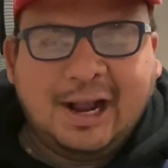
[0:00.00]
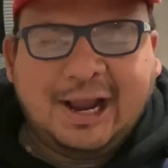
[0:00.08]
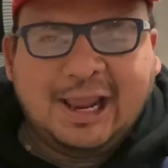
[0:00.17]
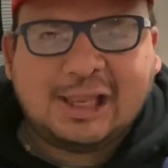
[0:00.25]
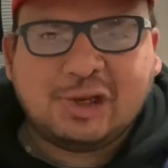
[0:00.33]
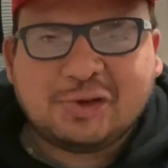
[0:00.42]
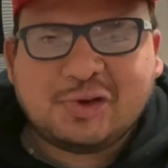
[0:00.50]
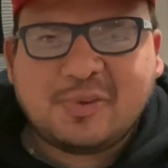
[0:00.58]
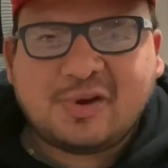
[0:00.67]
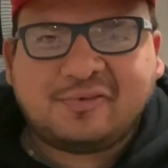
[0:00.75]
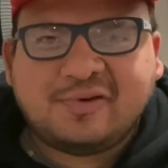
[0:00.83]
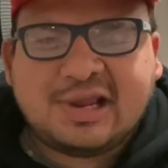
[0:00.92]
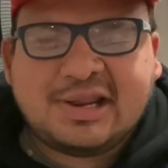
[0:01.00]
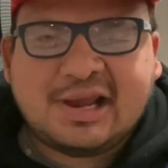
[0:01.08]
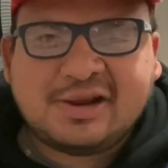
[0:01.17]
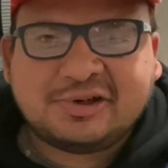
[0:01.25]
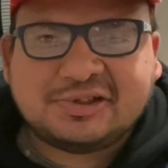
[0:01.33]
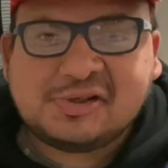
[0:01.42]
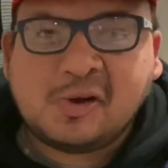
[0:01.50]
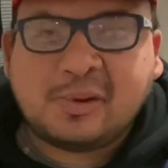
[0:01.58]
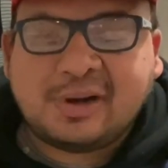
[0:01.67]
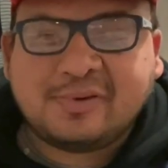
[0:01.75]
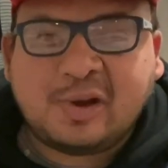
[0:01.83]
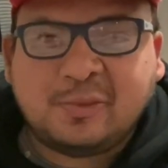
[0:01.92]
Hello you beautiful ninety-niners, hope
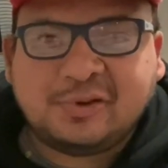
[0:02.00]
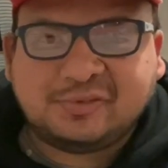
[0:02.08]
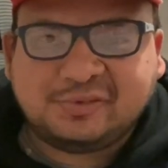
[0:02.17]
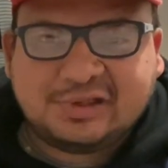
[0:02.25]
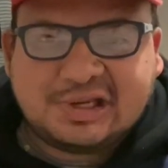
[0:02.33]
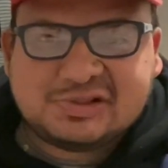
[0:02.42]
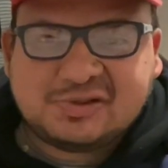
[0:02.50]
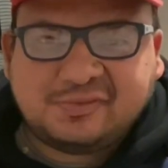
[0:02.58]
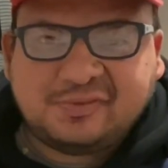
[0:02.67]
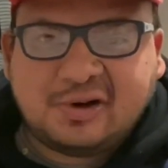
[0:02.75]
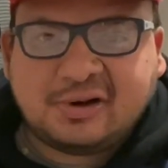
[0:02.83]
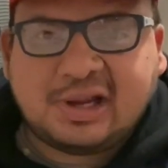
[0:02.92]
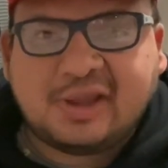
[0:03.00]
you're having a wonderful day so far.